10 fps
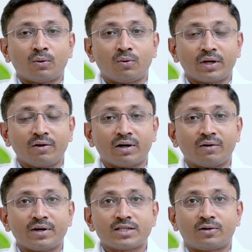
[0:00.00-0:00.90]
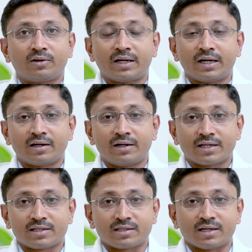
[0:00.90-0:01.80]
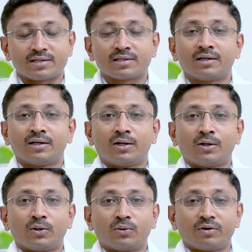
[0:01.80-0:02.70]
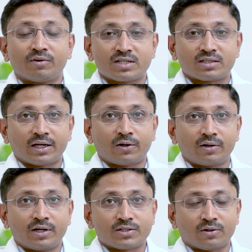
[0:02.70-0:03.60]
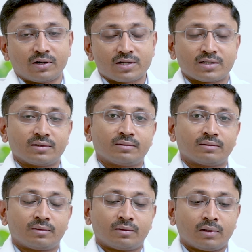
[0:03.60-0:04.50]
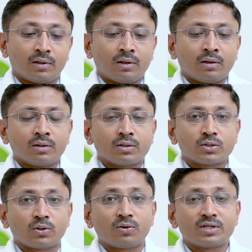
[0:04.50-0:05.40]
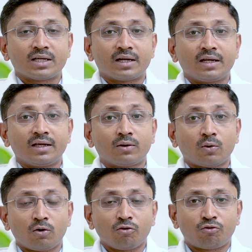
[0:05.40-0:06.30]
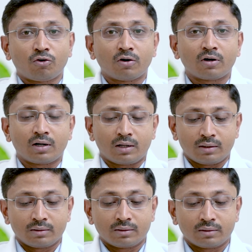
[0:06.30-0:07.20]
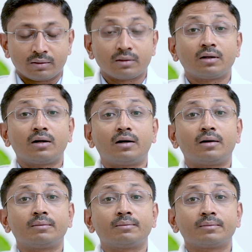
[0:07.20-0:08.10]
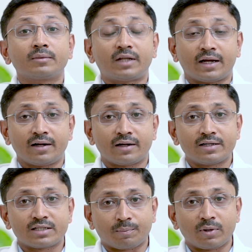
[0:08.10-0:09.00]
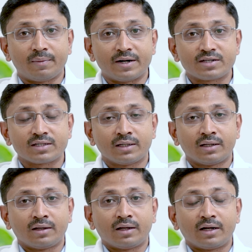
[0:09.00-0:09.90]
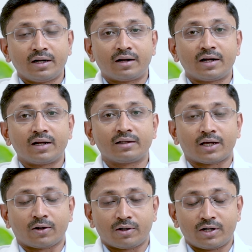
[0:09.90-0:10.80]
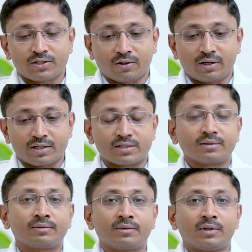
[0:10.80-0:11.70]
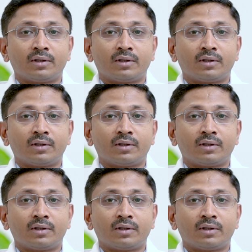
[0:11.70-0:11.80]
who give advice on diet and exercise to reverse thyroid disorders. So is there any role for uh, uh, diet and supplements in treating thyroid disorders?